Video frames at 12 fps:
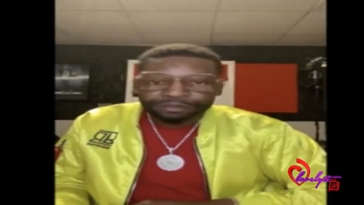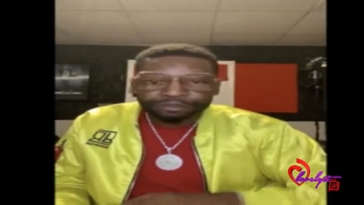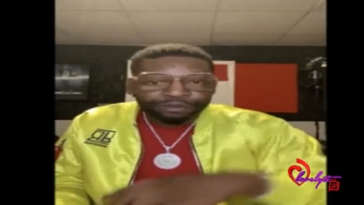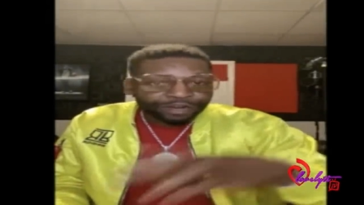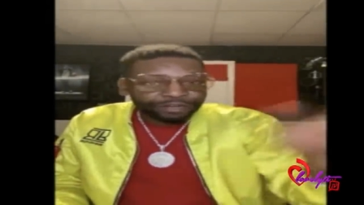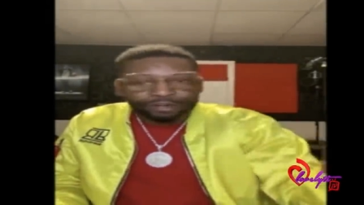
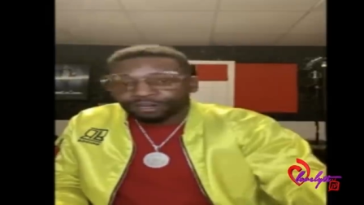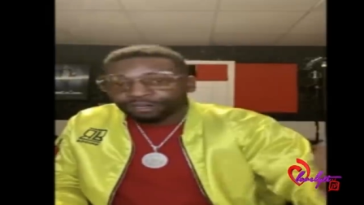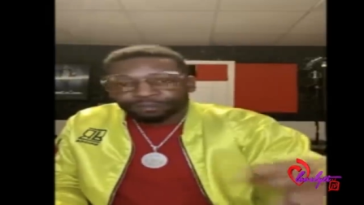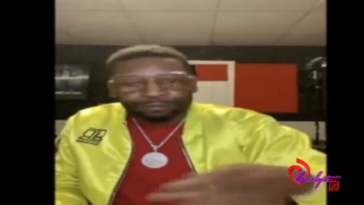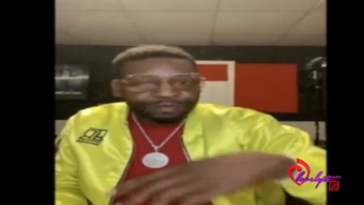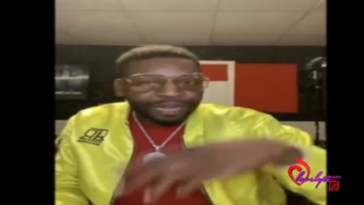threatening
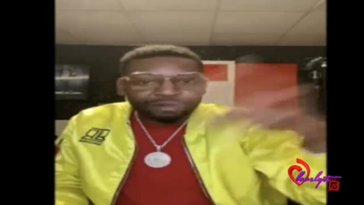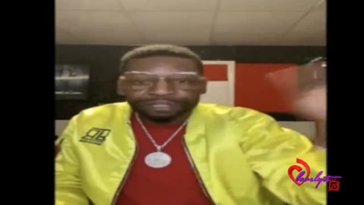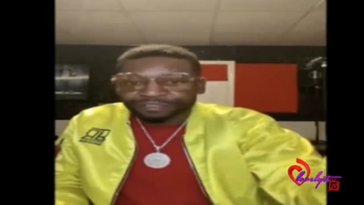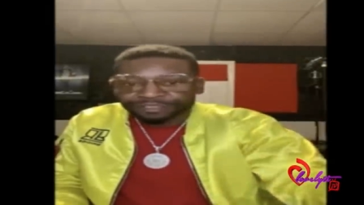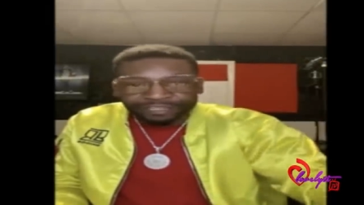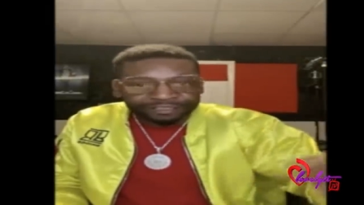her, put out
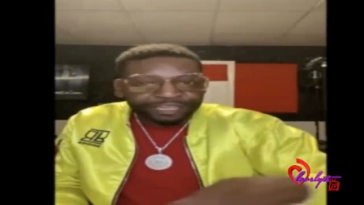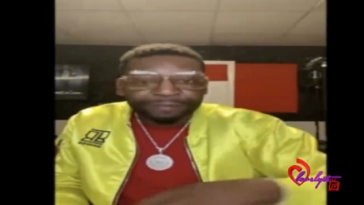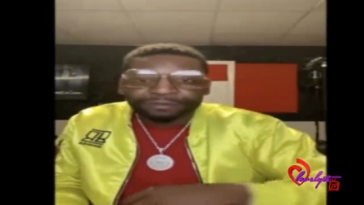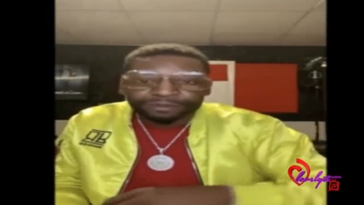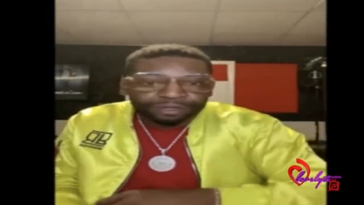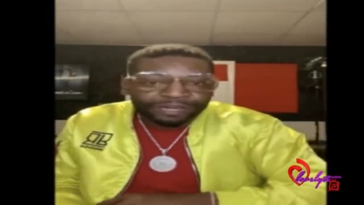her sex
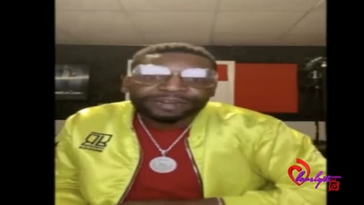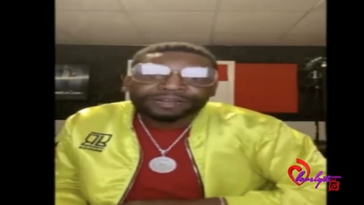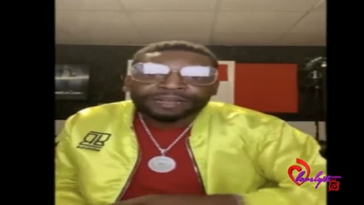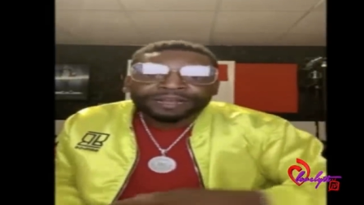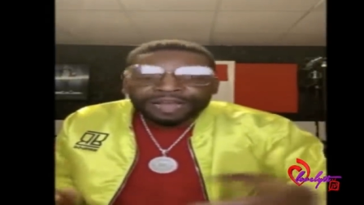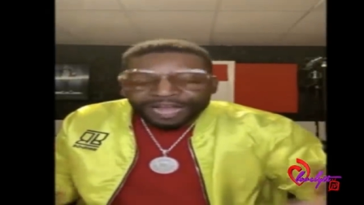tape and all that,
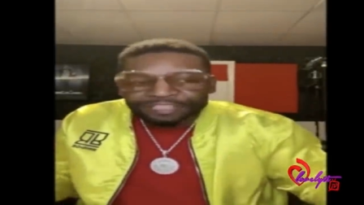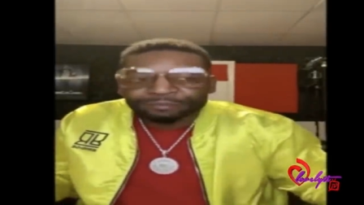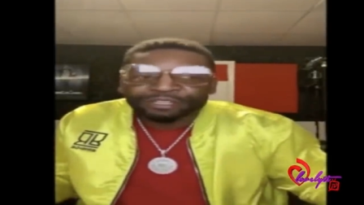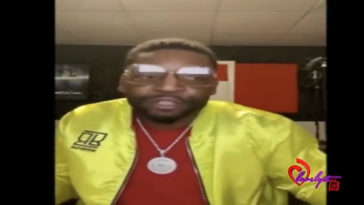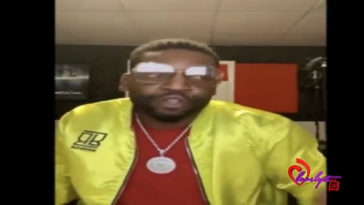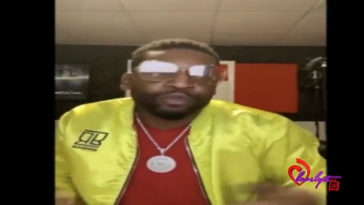has
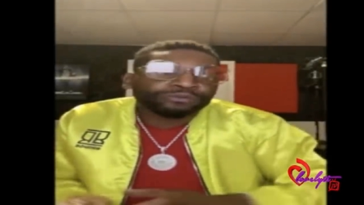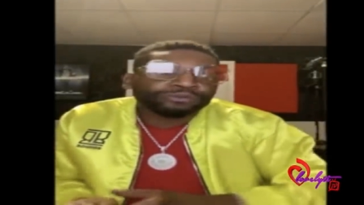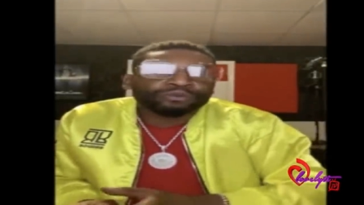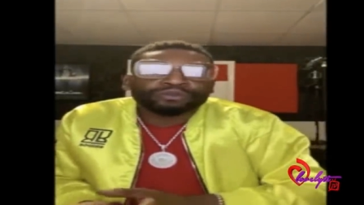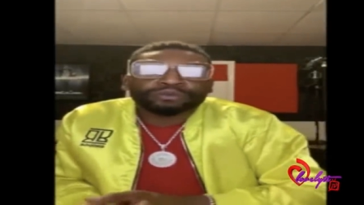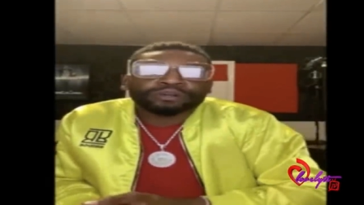been doing
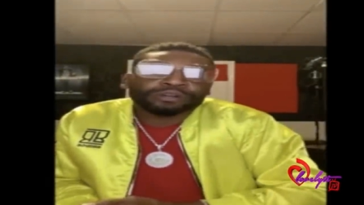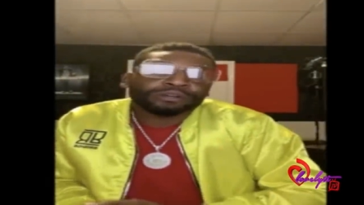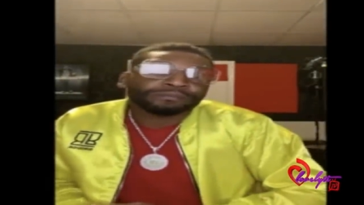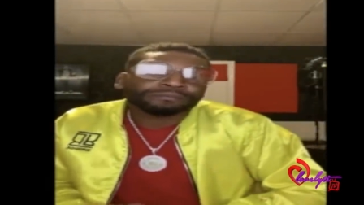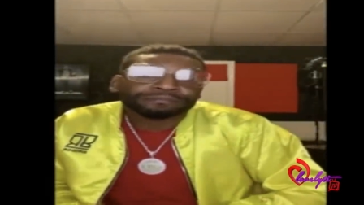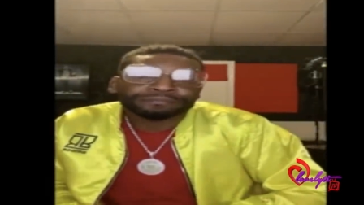voodoo on her.